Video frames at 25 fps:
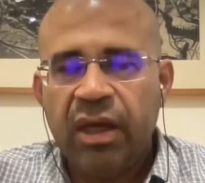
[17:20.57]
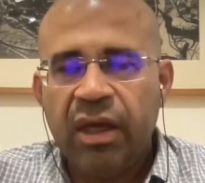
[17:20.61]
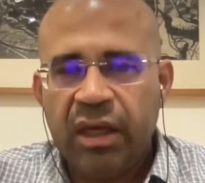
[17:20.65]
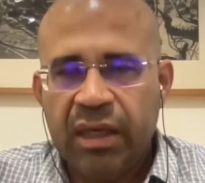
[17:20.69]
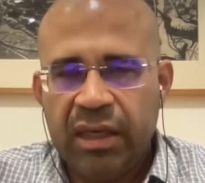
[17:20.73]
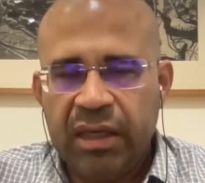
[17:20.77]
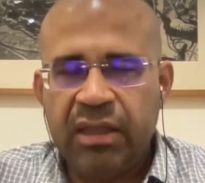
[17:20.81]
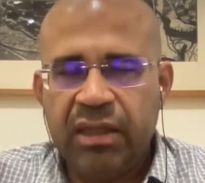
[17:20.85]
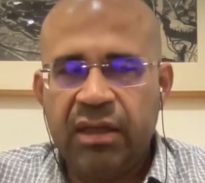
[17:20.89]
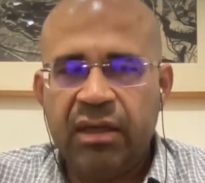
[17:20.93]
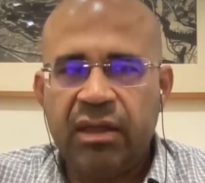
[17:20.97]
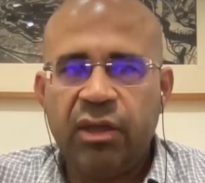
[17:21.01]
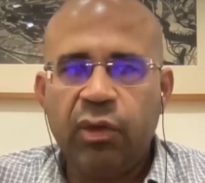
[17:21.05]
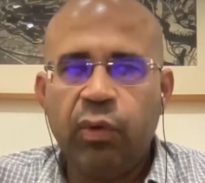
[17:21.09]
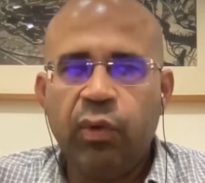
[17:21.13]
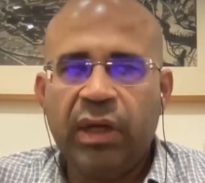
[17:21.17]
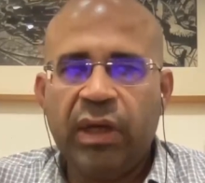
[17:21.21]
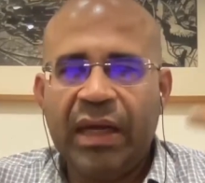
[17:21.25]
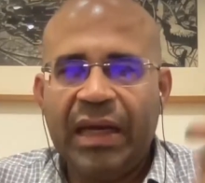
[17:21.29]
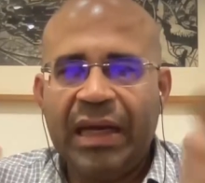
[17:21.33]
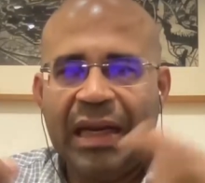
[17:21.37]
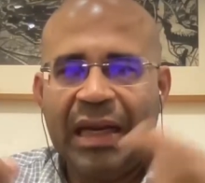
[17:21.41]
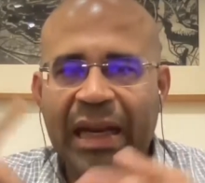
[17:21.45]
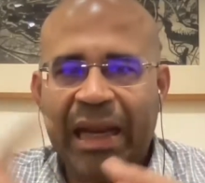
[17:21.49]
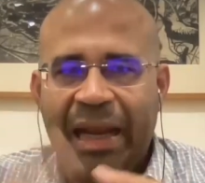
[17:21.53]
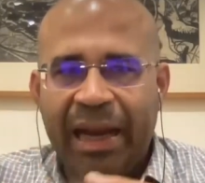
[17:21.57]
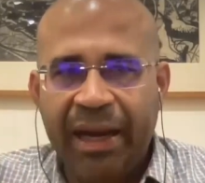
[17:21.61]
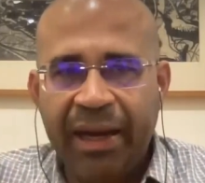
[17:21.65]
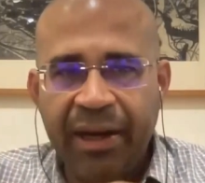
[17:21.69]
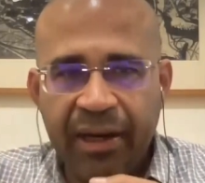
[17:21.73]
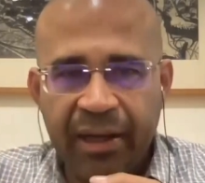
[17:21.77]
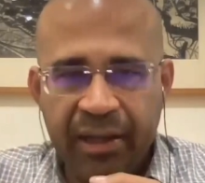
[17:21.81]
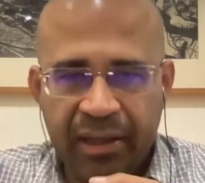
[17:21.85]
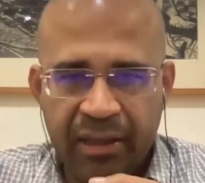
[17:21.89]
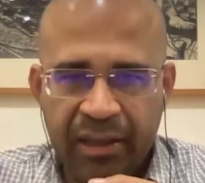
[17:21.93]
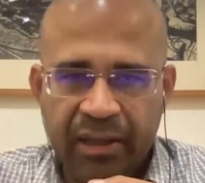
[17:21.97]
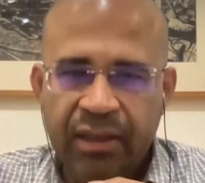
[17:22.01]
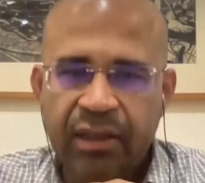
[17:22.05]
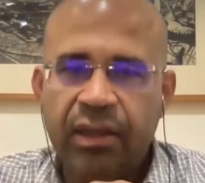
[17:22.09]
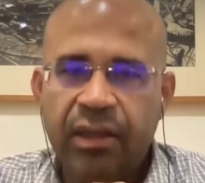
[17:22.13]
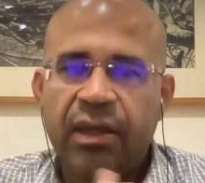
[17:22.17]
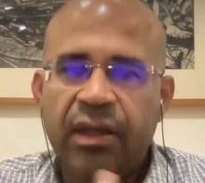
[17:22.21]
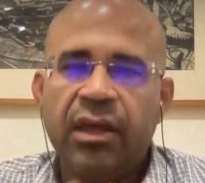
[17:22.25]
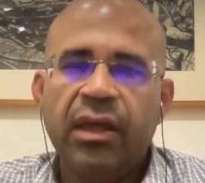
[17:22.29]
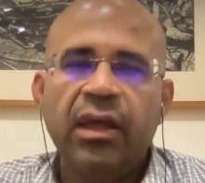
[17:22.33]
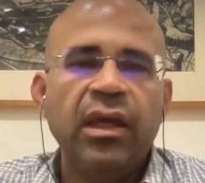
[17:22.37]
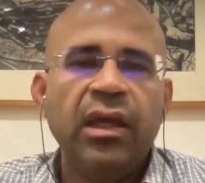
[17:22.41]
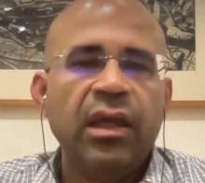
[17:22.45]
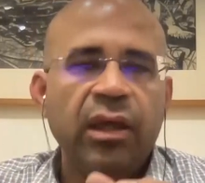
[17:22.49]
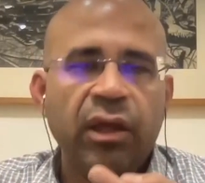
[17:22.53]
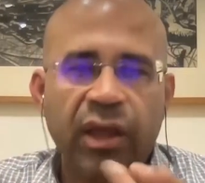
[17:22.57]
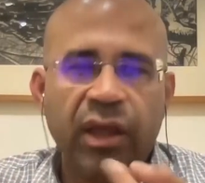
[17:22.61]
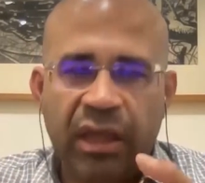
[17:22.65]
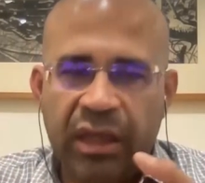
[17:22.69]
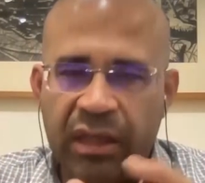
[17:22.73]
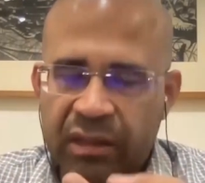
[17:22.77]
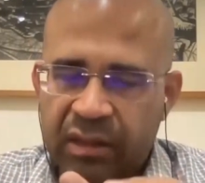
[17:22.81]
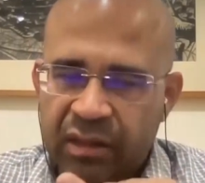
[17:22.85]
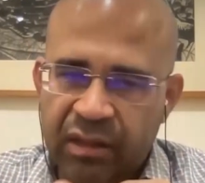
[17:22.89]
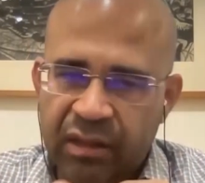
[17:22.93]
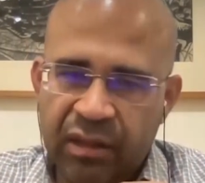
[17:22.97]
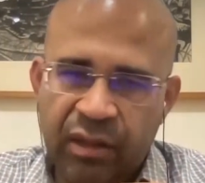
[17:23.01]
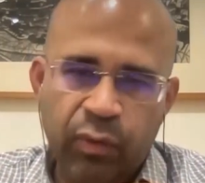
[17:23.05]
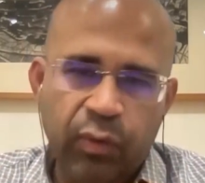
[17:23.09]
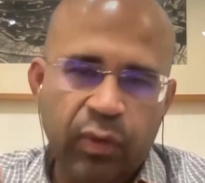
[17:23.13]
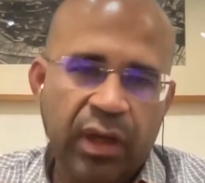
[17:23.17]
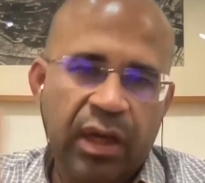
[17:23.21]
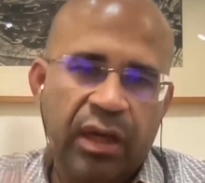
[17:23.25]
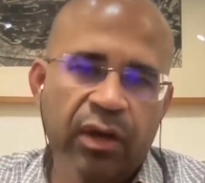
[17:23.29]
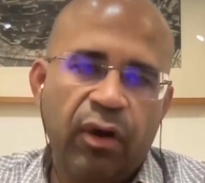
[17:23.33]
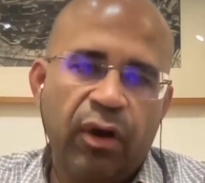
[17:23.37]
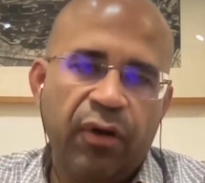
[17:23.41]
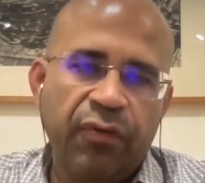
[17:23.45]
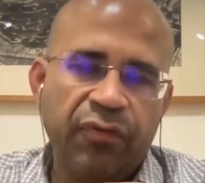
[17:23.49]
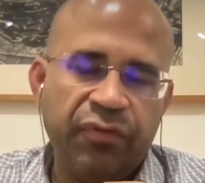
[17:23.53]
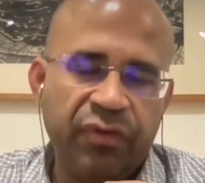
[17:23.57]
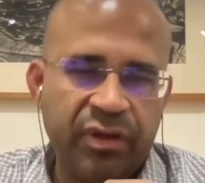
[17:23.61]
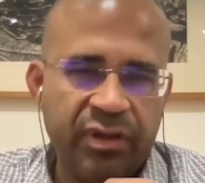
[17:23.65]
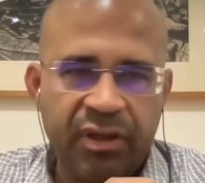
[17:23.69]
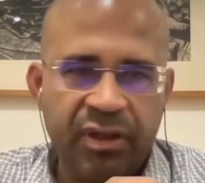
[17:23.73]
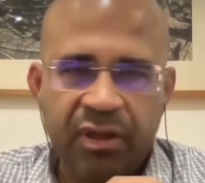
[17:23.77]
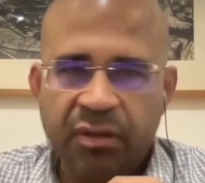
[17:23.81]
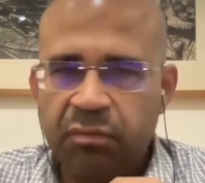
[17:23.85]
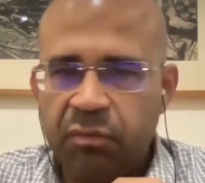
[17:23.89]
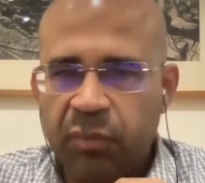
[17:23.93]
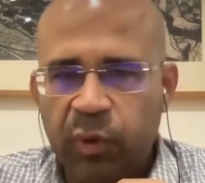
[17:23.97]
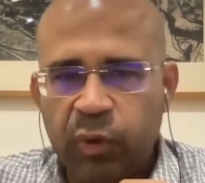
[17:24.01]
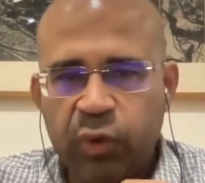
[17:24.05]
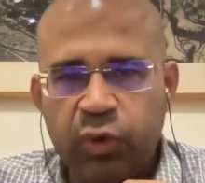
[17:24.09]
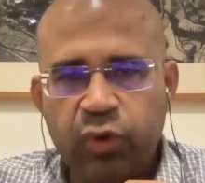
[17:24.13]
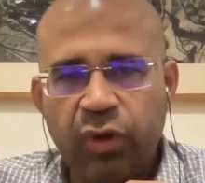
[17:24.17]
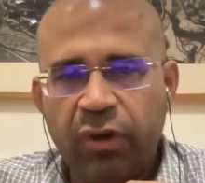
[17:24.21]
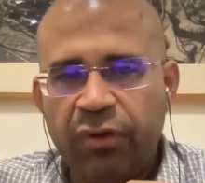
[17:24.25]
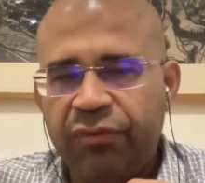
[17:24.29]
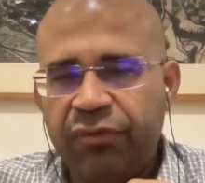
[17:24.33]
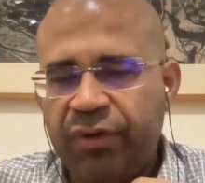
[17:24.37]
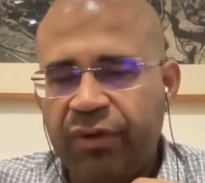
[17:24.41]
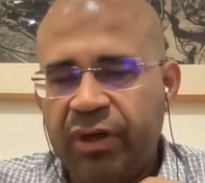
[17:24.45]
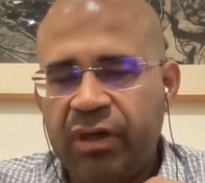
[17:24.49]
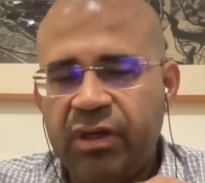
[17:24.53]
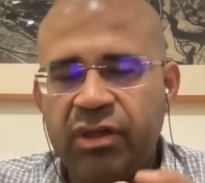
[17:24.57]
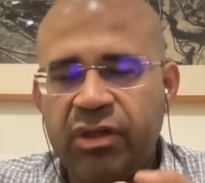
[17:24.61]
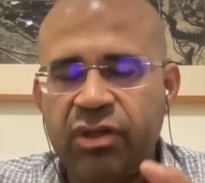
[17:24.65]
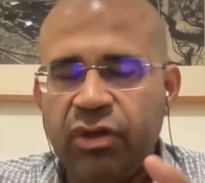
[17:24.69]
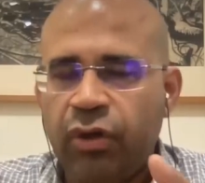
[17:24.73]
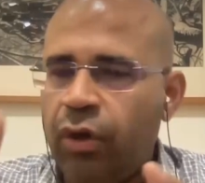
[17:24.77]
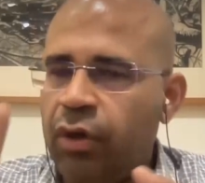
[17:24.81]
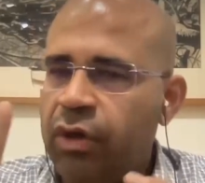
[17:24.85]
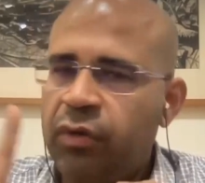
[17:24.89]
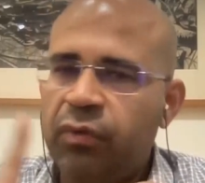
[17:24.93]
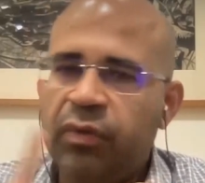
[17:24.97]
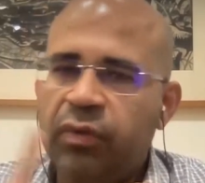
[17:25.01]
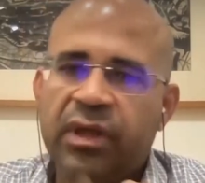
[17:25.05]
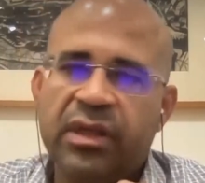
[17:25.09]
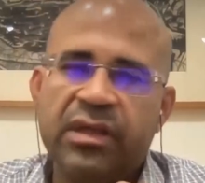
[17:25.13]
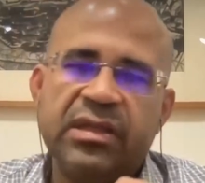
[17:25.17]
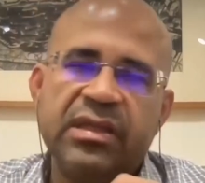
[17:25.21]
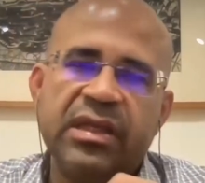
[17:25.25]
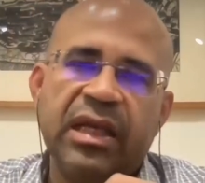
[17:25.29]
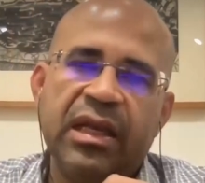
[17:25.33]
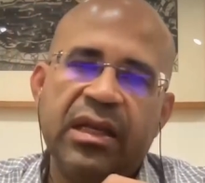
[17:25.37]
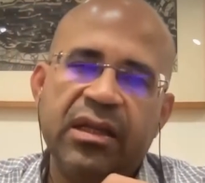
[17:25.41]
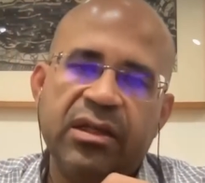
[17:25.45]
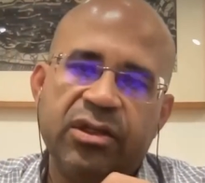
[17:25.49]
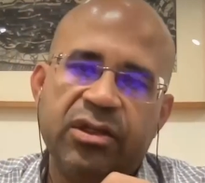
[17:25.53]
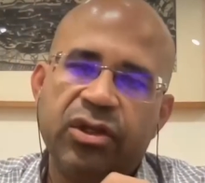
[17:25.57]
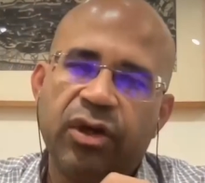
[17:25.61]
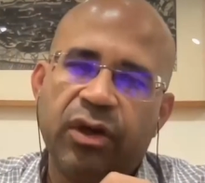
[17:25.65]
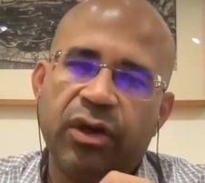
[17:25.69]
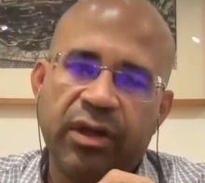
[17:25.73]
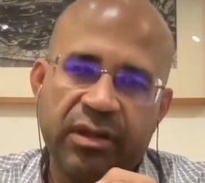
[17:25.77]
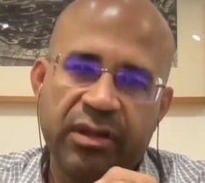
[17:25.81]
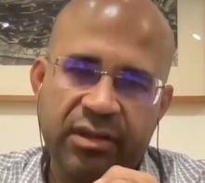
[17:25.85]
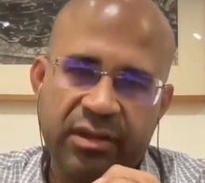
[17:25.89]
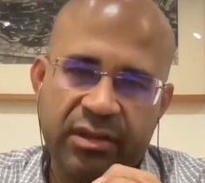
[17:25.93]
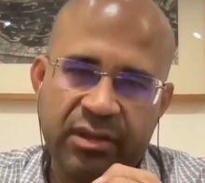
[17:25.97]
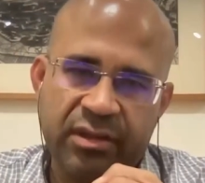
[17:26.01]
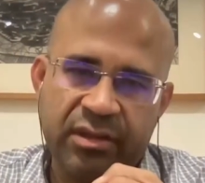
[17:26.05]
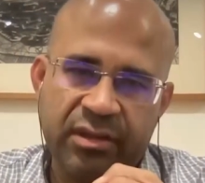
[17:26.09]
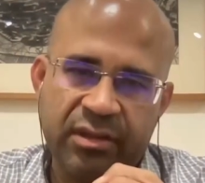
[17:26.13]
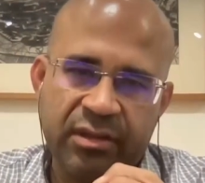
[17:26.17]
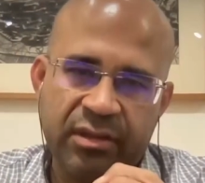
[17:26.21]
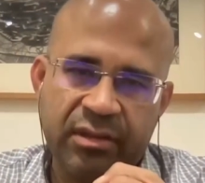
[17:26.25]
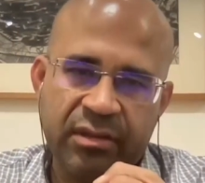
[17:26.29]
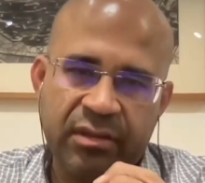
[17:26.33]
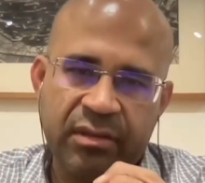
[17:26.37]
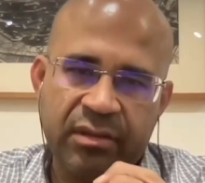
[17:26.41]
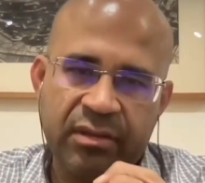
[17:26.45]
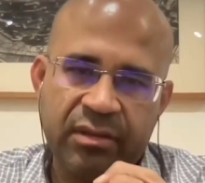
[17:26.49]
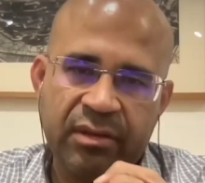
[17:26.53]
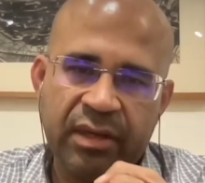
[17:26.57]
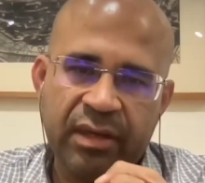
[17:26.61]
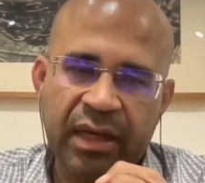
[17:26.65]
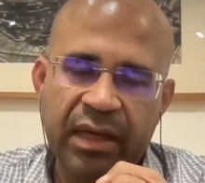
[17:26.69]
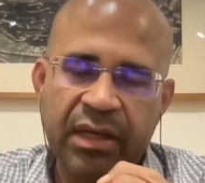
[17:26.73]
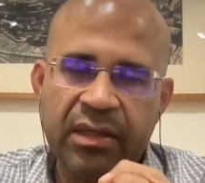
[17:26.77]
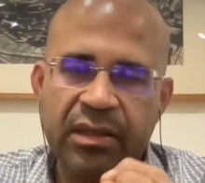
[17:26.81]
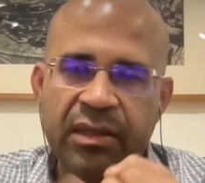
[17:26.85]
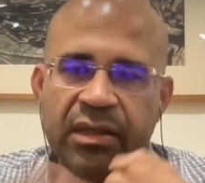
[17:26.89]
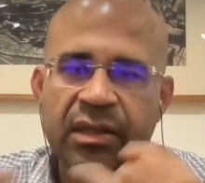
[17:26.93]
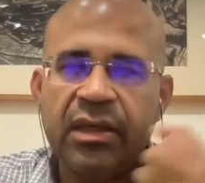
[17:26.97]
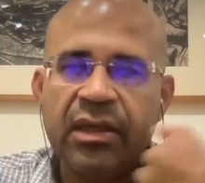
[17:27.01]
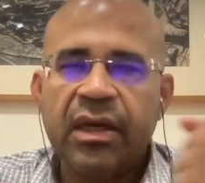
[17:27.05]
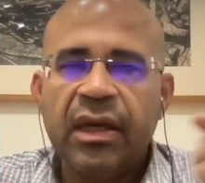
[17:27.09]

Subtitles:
Either you can lend, either you can offer them mutual funds, or you can sell insurance, right?